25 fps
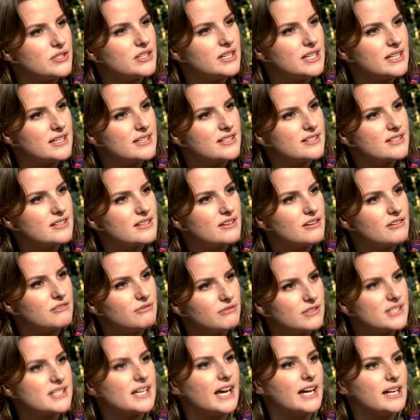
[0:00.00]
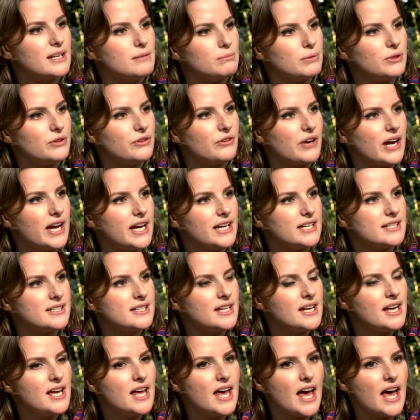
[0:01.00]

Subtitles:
to this recyclable grade